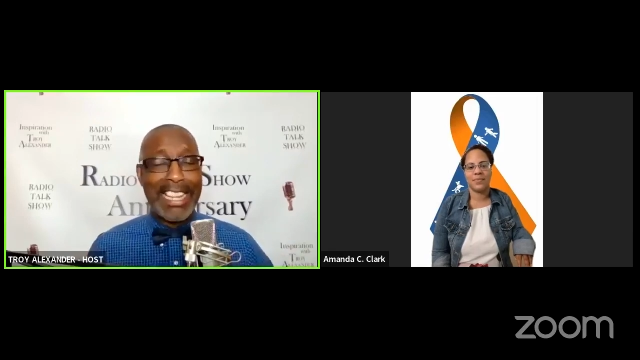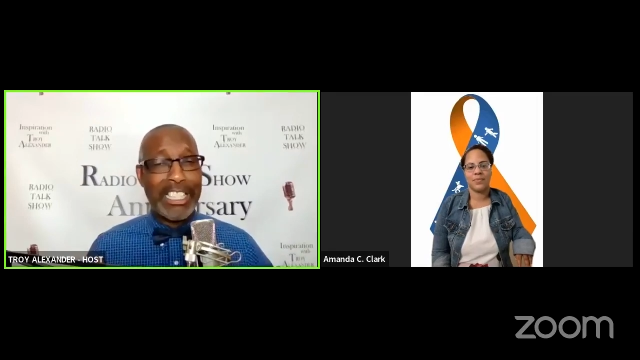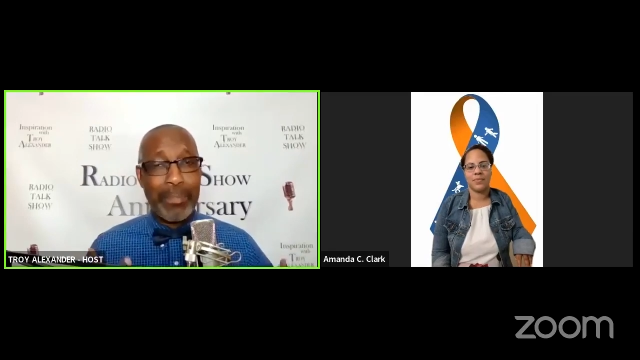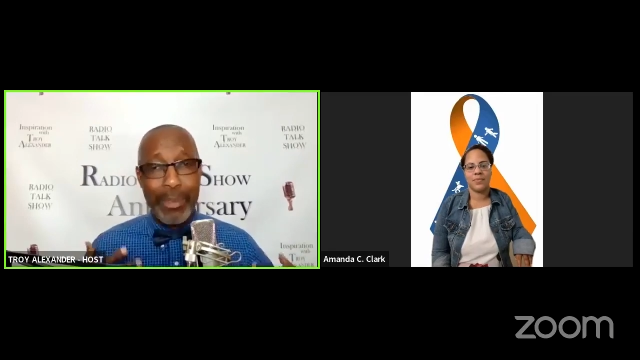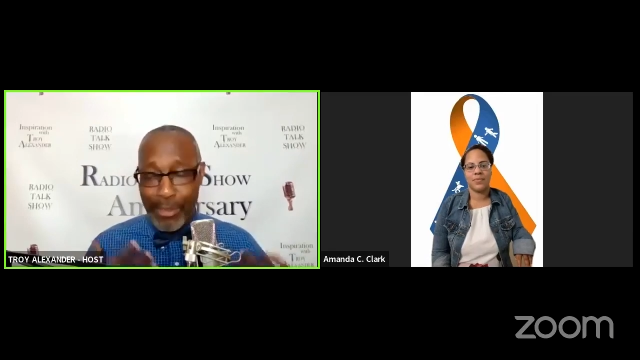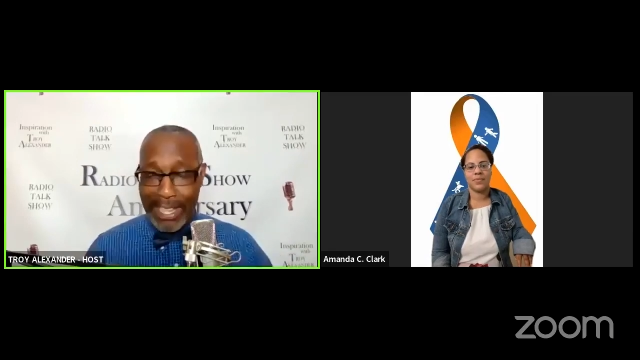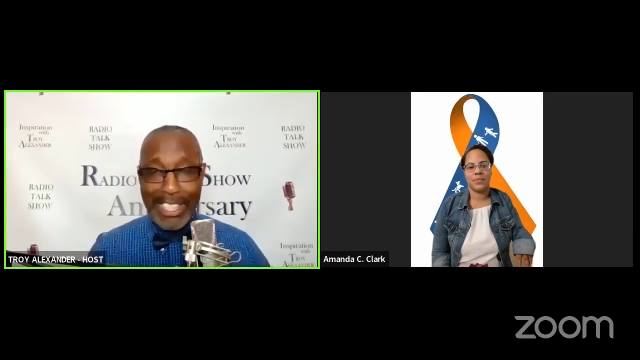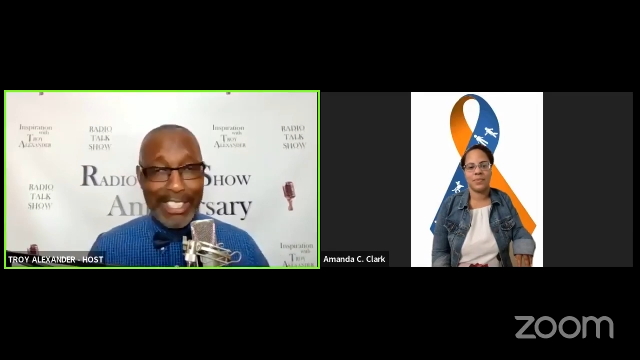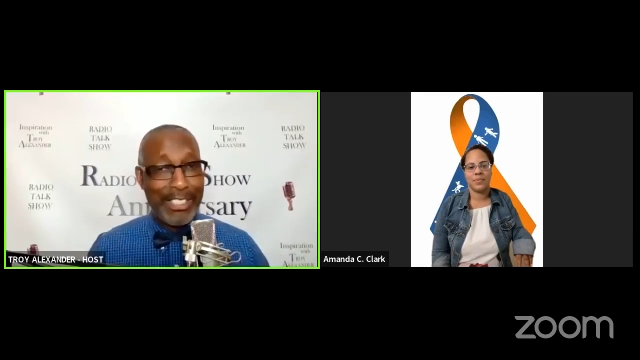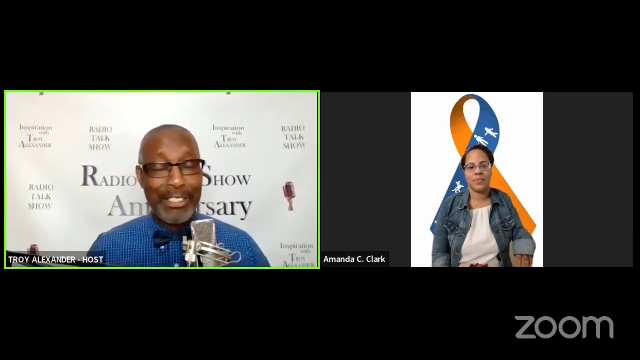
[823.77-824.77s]
an
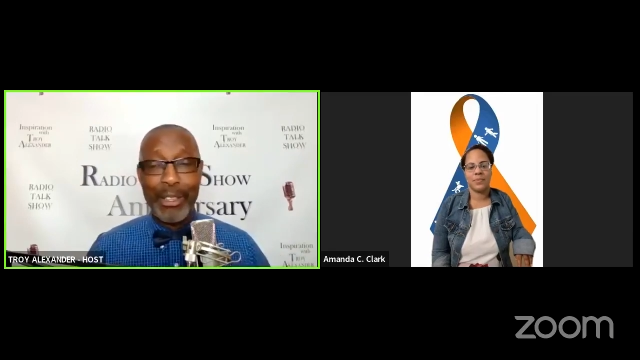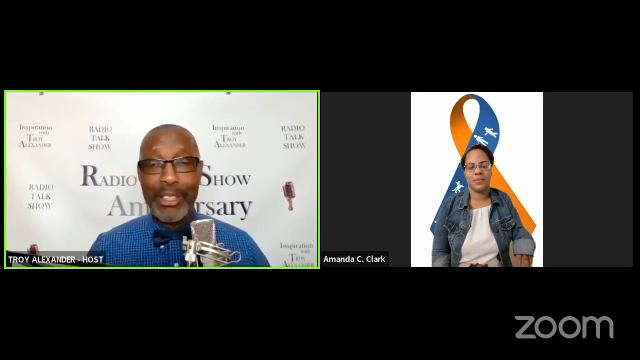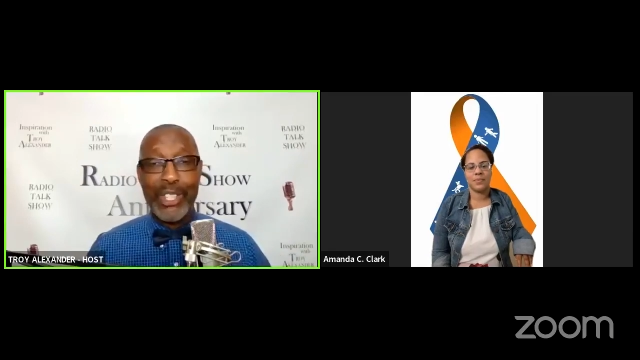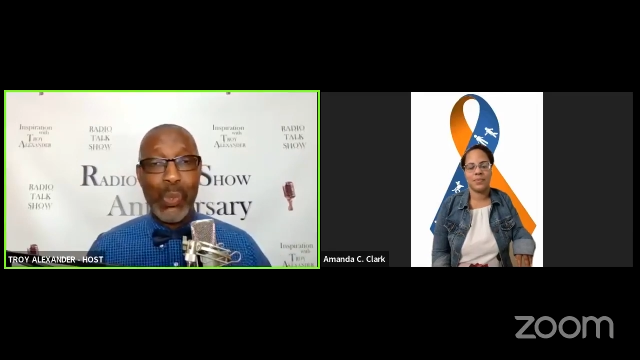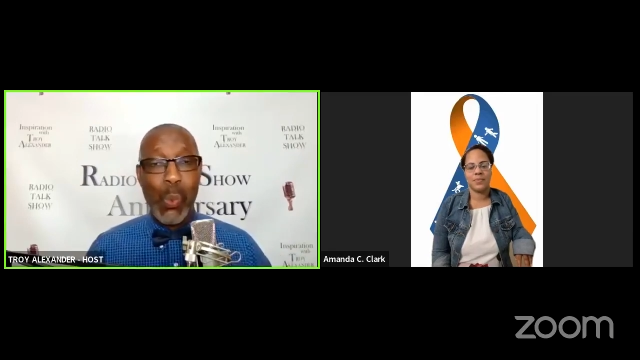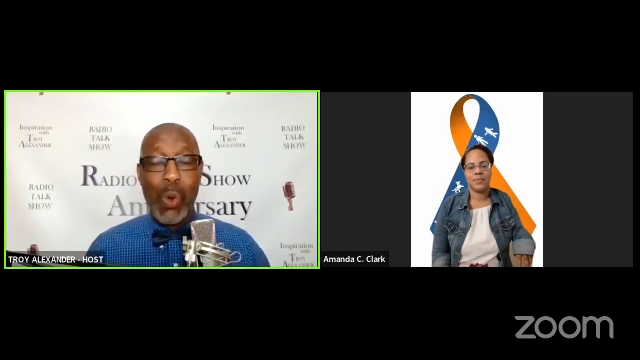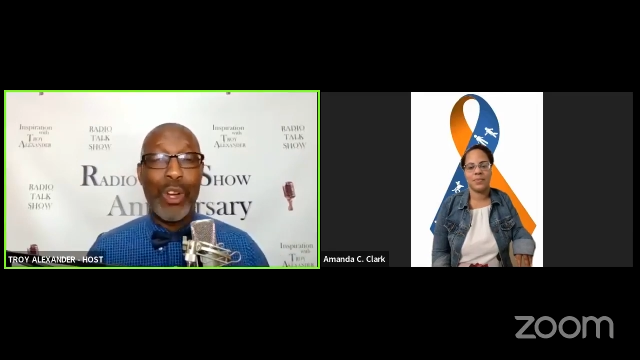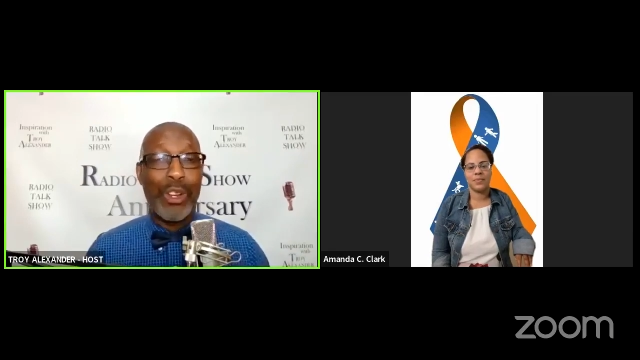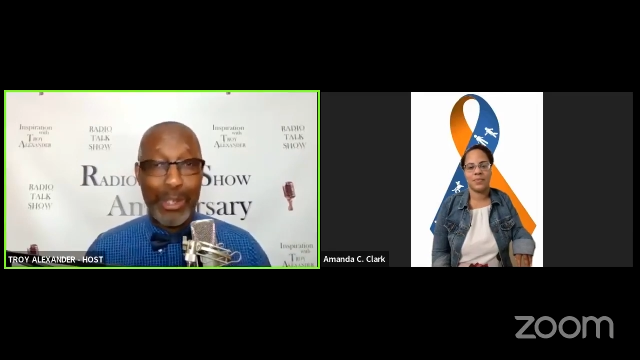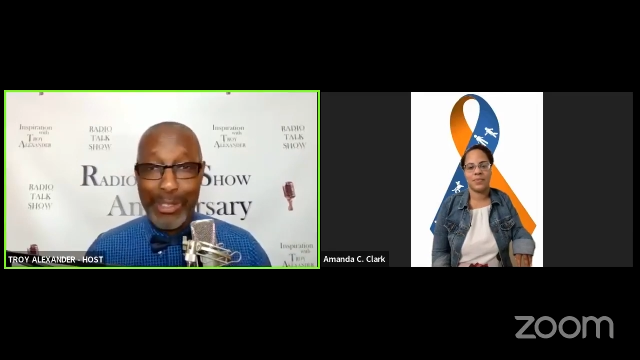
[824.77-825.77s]
inspiration to this
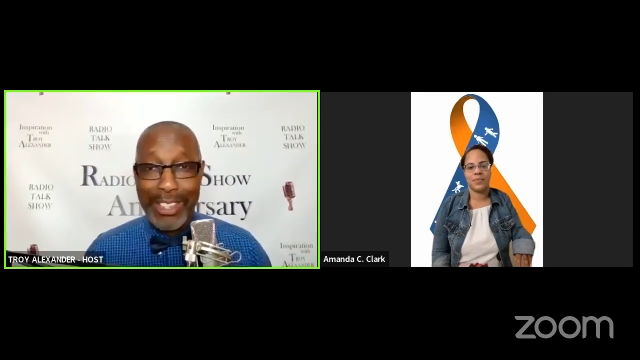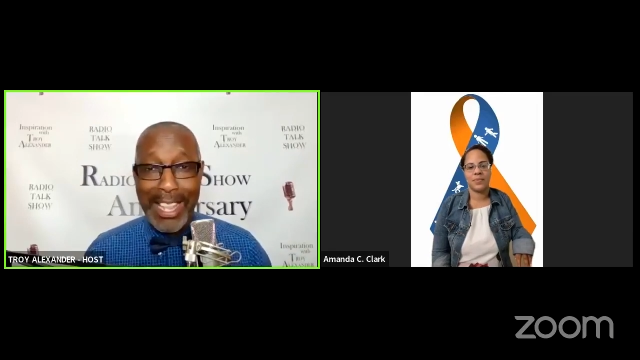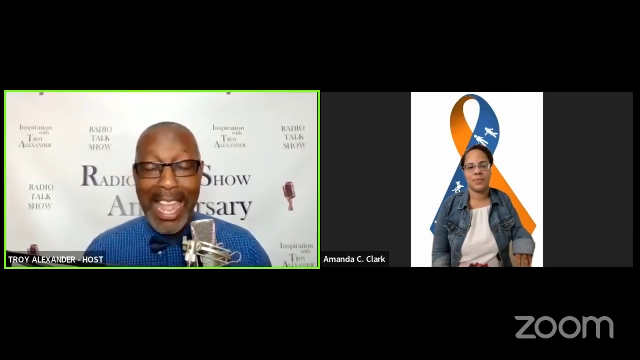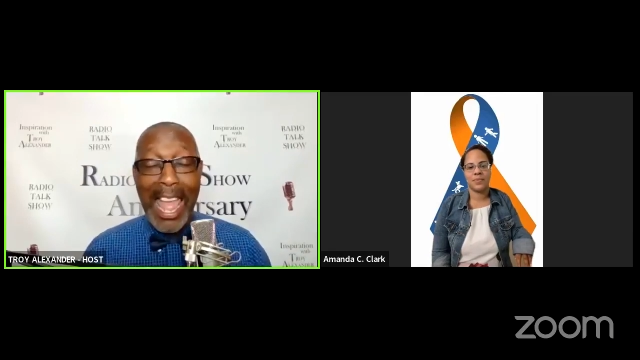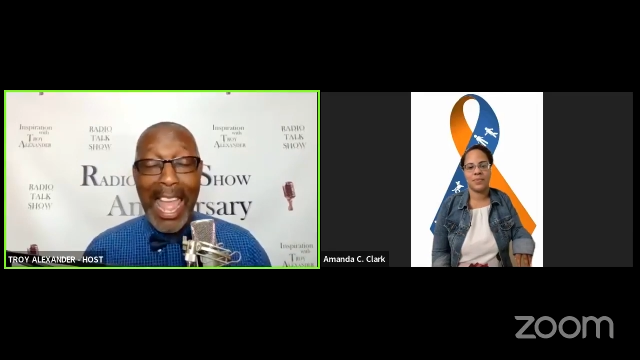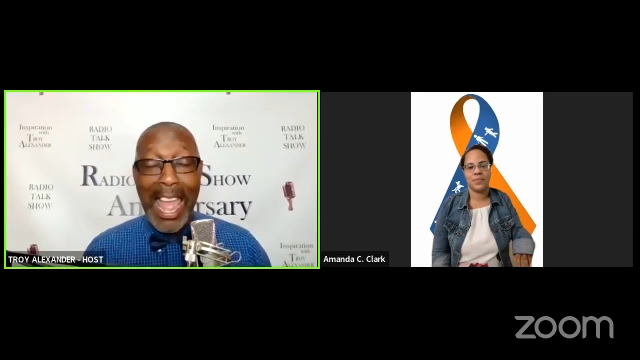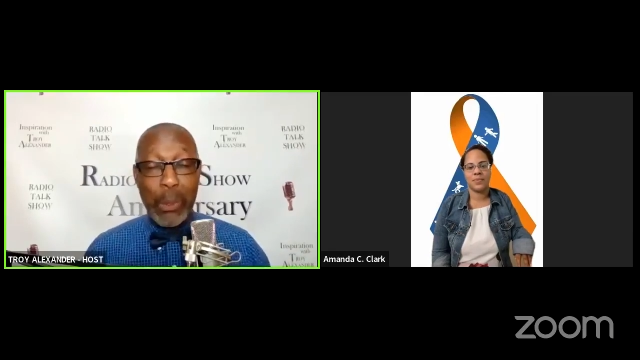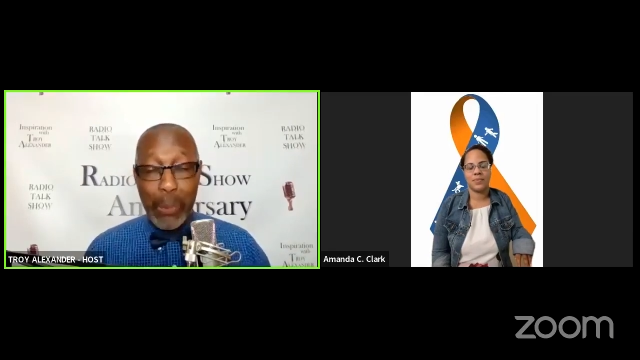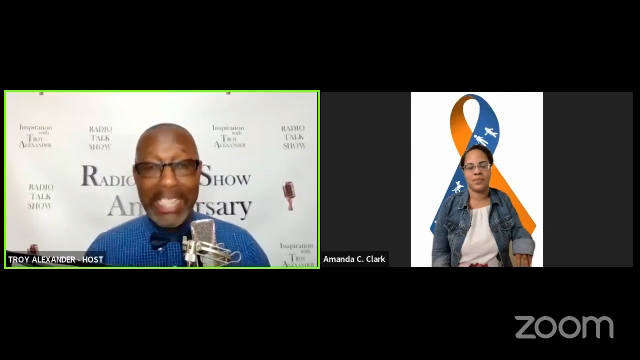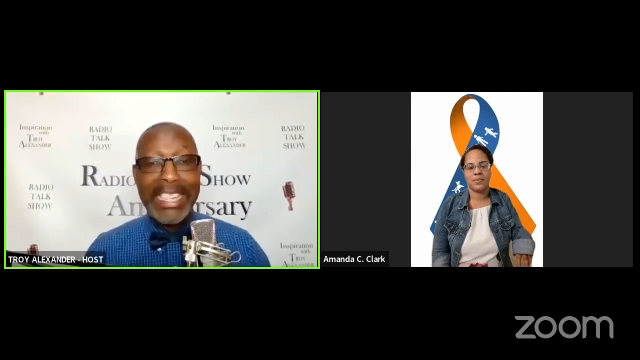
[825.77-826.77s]
world,
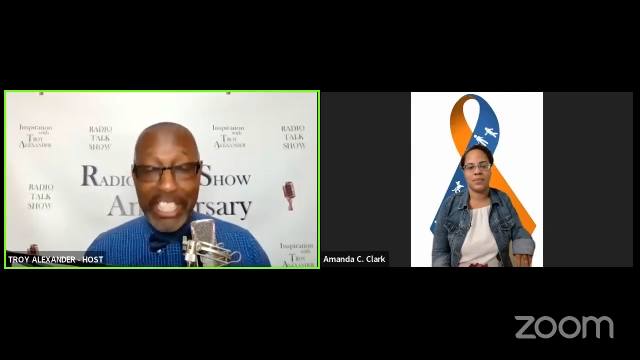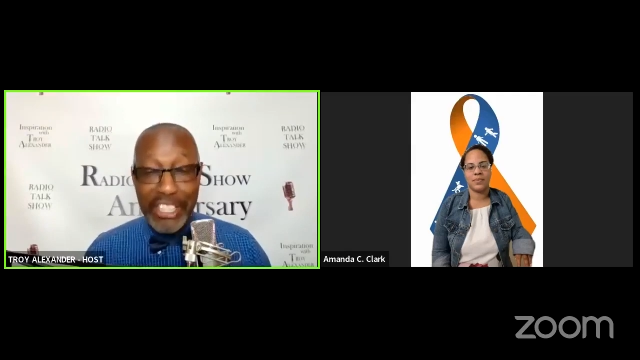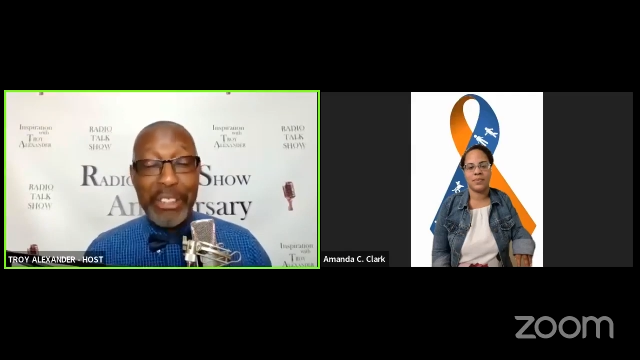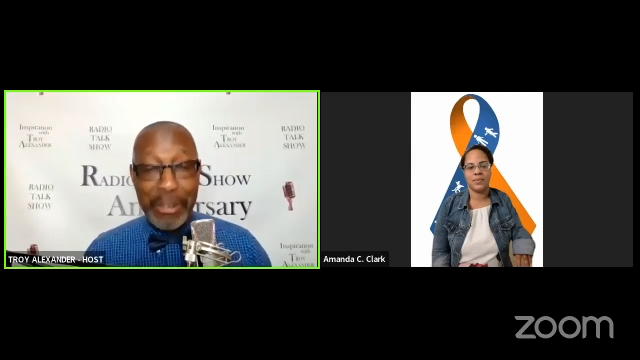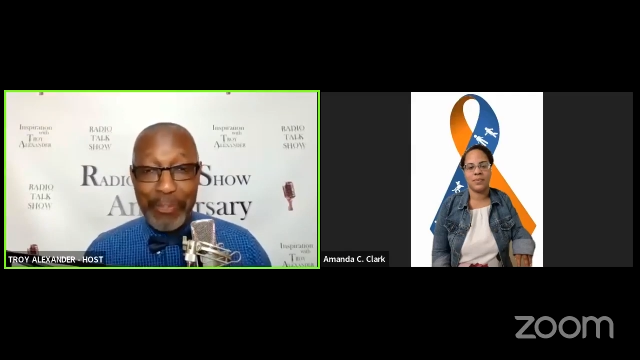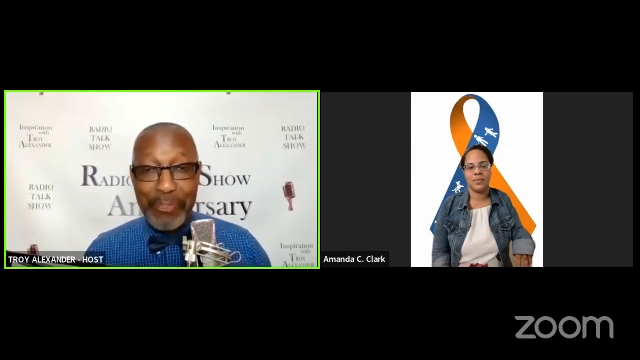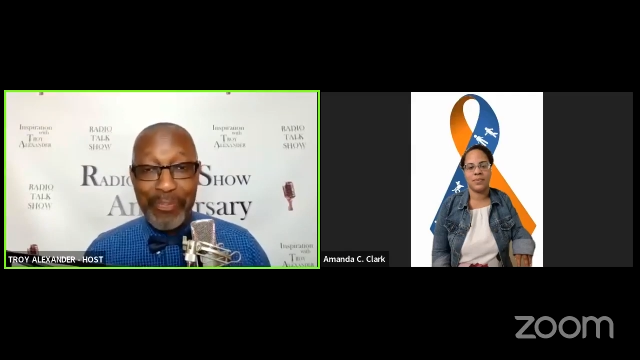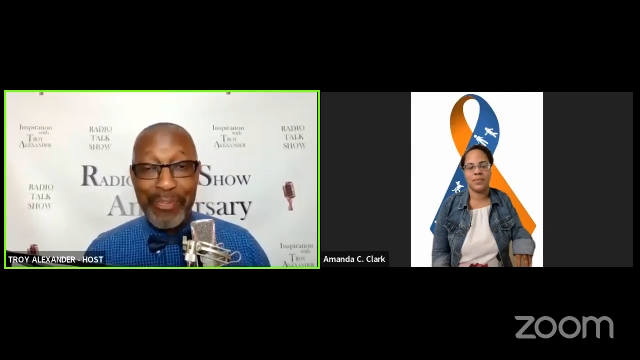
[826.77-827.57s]
and we need you.